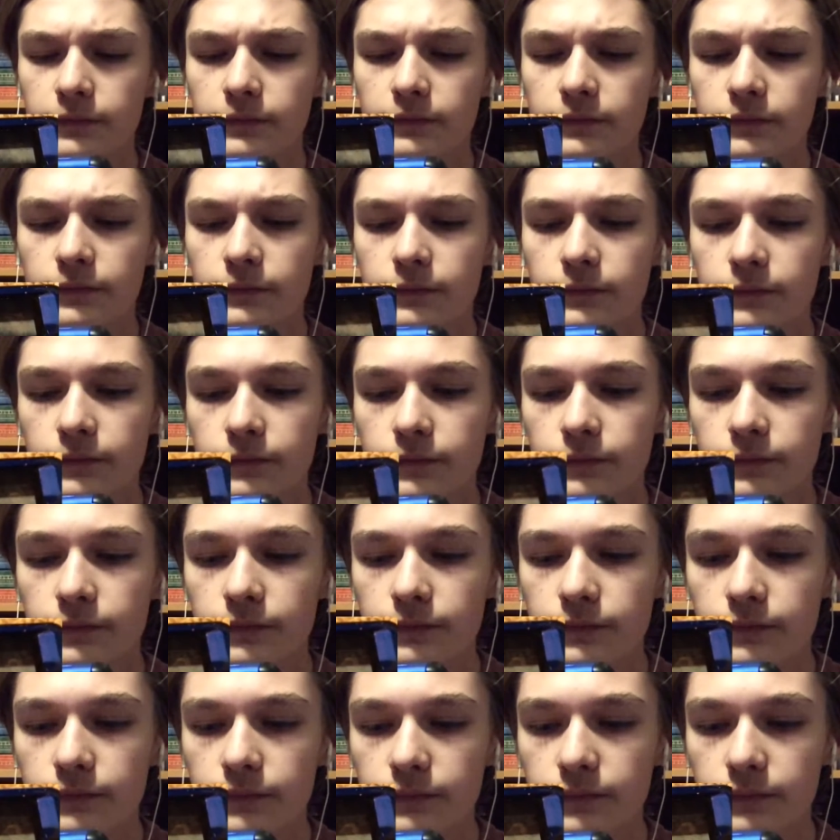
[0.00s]

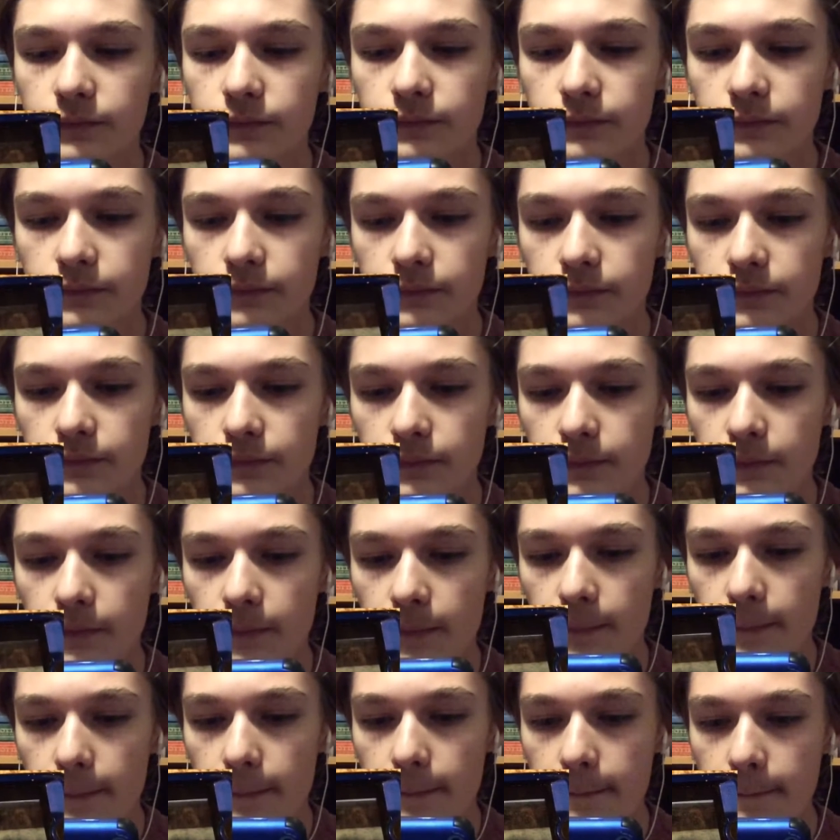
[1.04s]

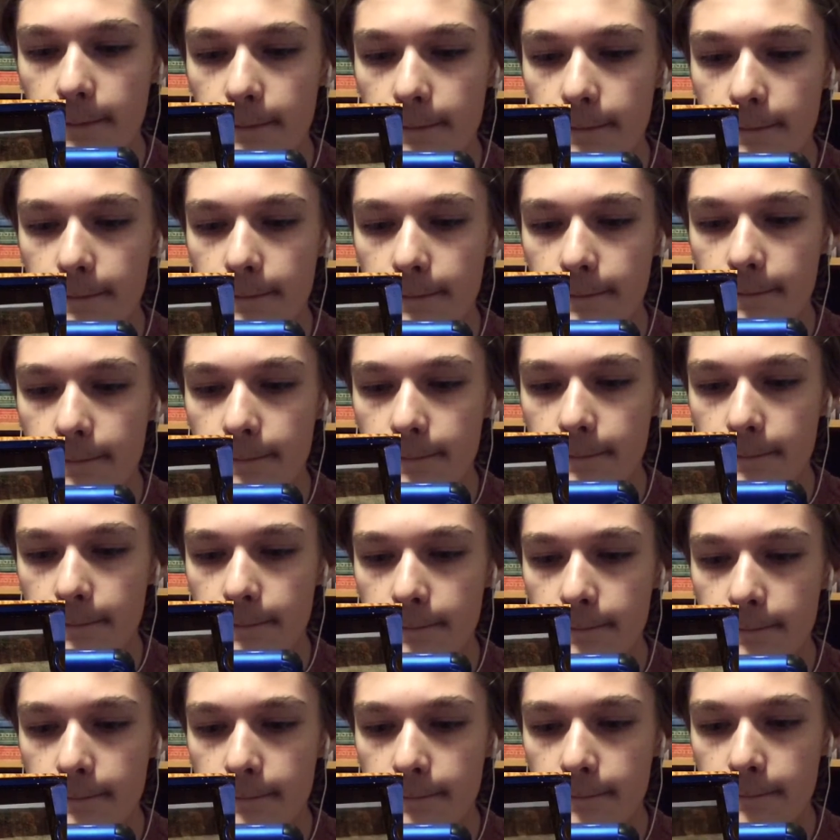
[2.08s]

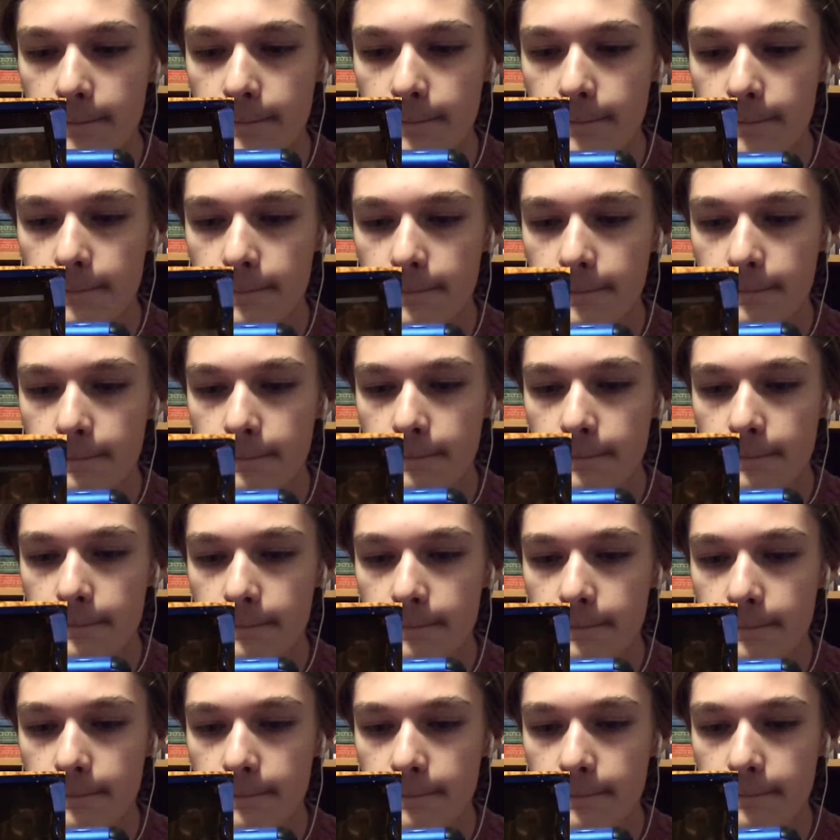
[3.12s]

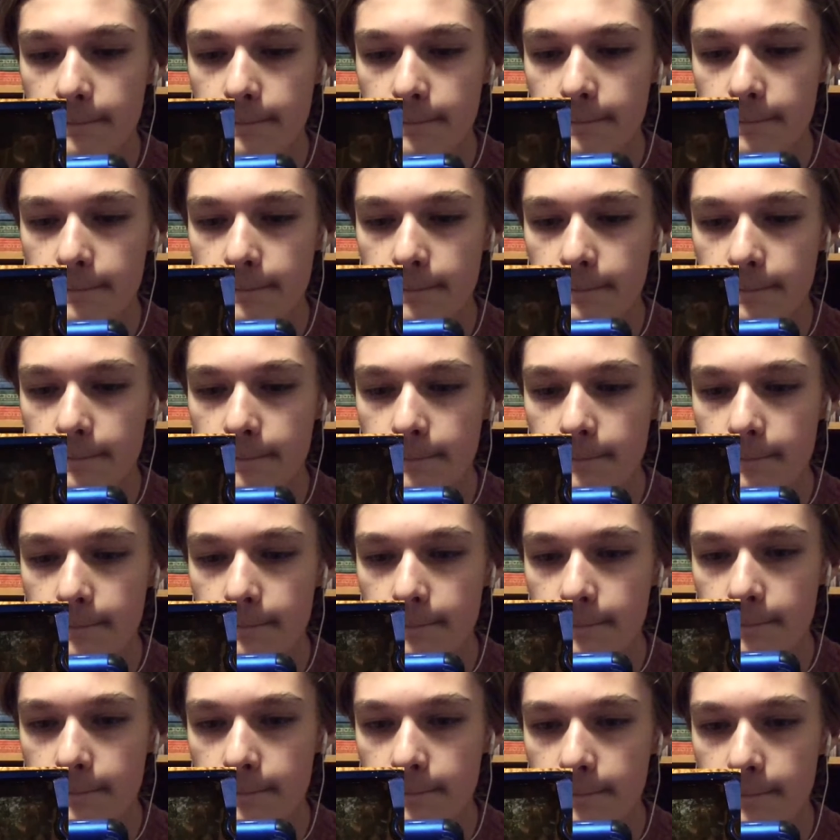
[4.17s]

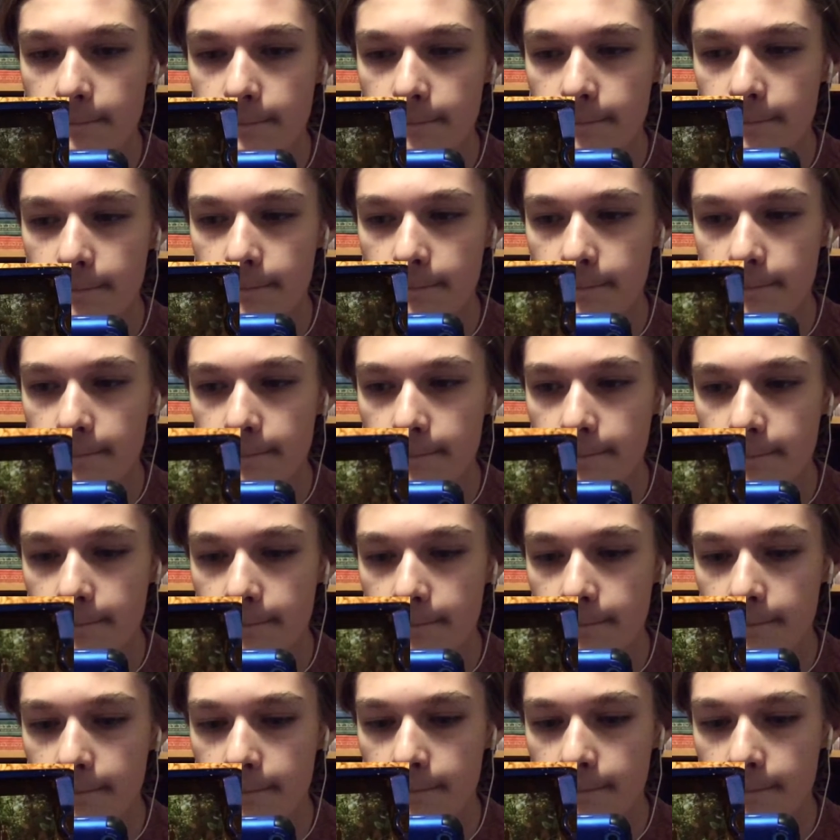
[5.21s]

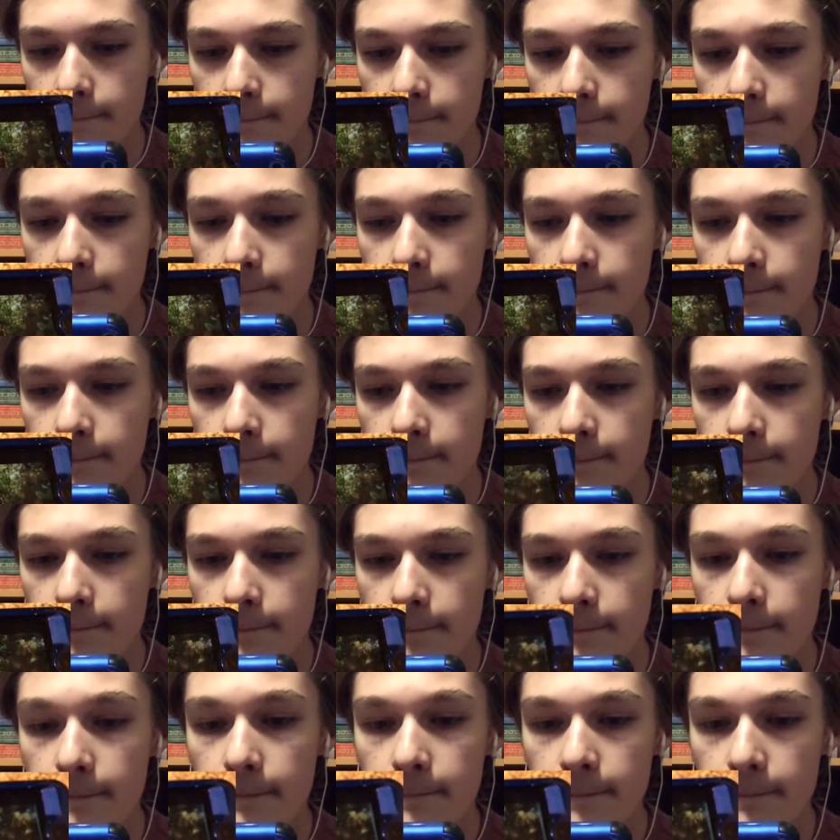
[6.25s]

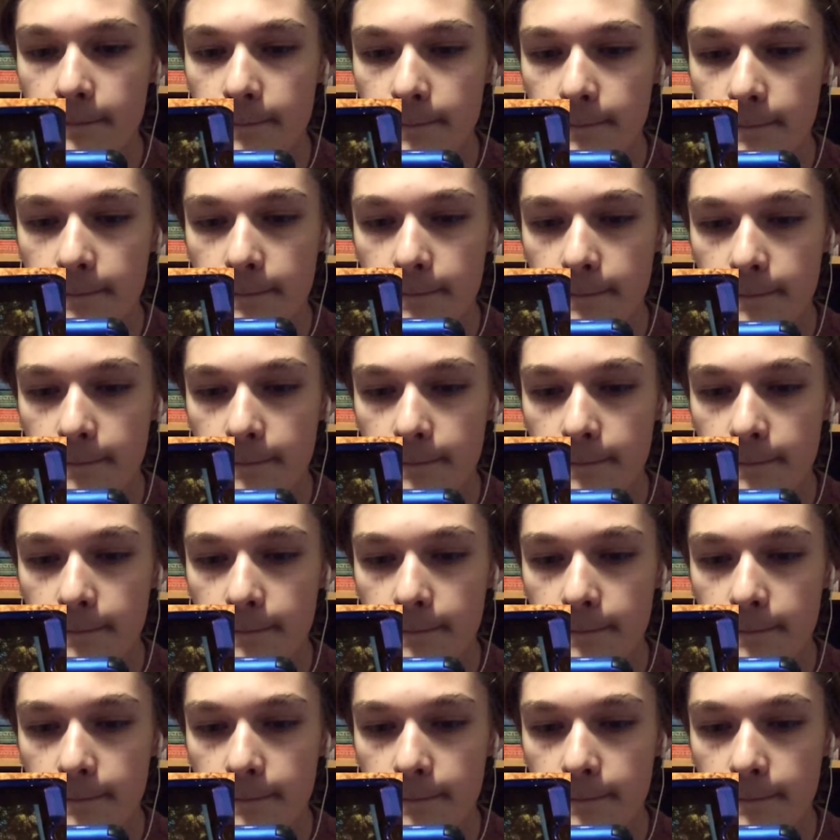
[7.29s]
(no one is talking)